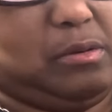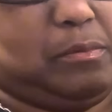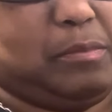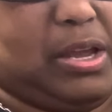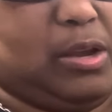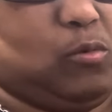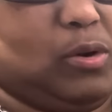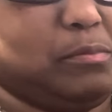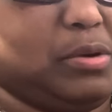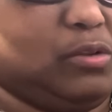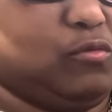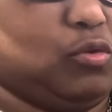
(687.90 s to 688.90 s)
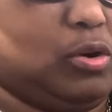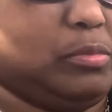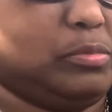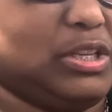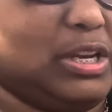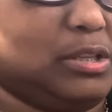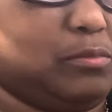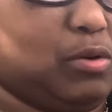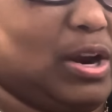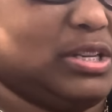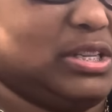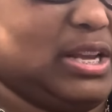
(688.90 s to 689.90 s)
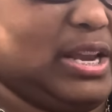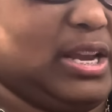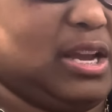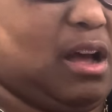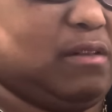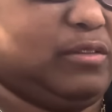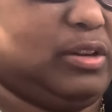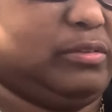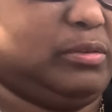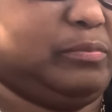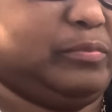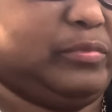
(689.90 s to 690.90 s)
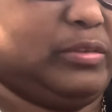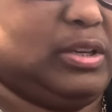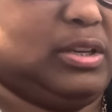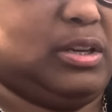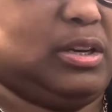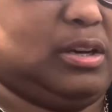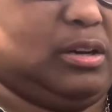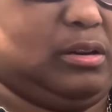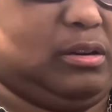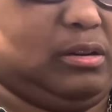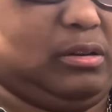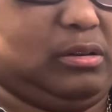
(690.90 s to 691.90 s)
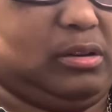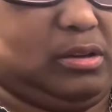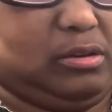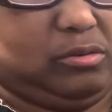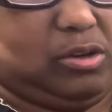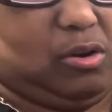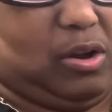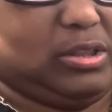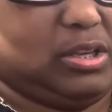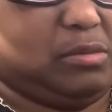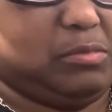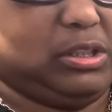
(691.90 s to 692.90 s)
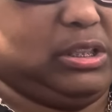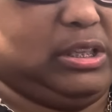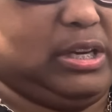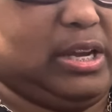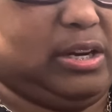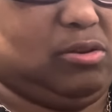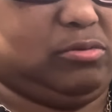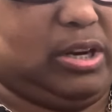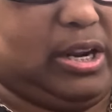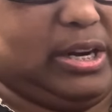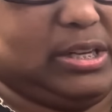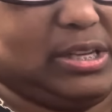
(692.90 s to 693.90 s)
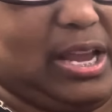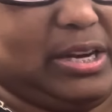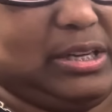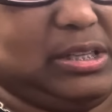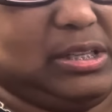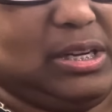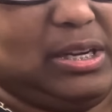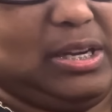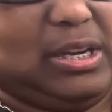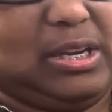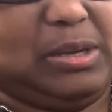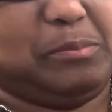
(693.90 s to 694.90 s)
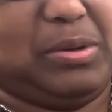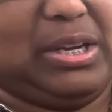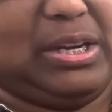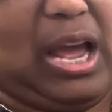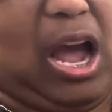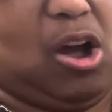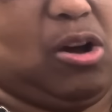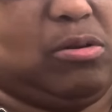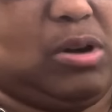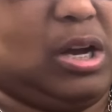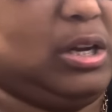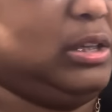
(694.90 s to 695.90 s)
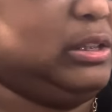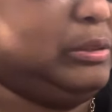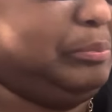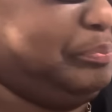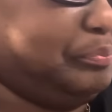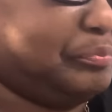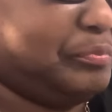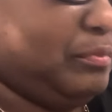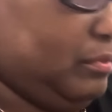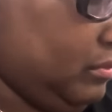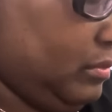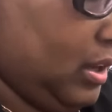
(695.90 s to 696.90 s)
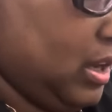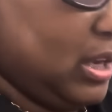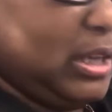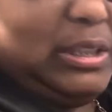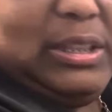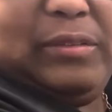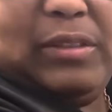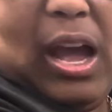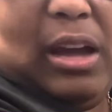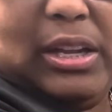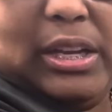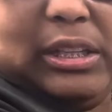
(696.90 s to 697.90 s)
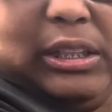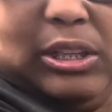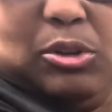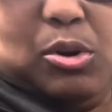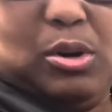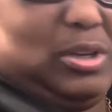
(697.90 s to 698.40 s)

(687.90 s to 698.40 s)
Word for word: Pay one buck for them. take the price tag off of them. Oh, I don't know. I think I'm going to leave that on there. That's kind of, being all, um, leaving all that glue.